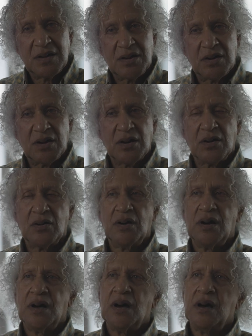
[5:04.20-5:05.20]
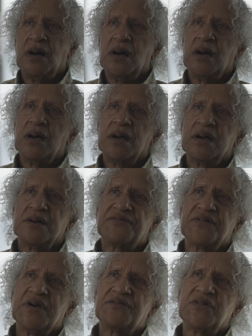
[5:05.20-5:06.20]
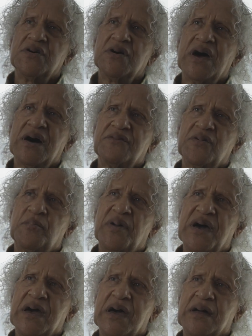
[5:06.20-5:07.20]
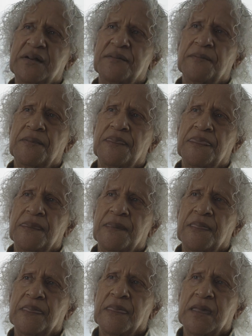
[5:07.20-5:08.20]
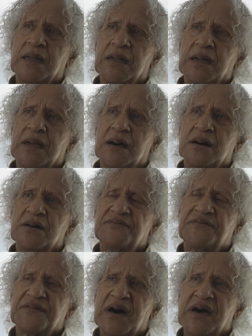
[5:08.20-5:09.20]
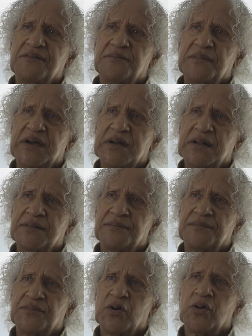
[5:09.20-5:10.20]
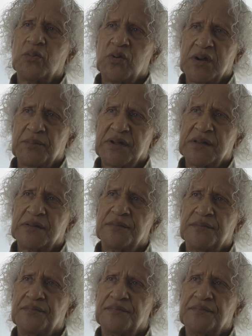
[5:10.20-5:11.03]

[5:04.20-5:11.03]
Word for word: You know, if if you have a band of five men or women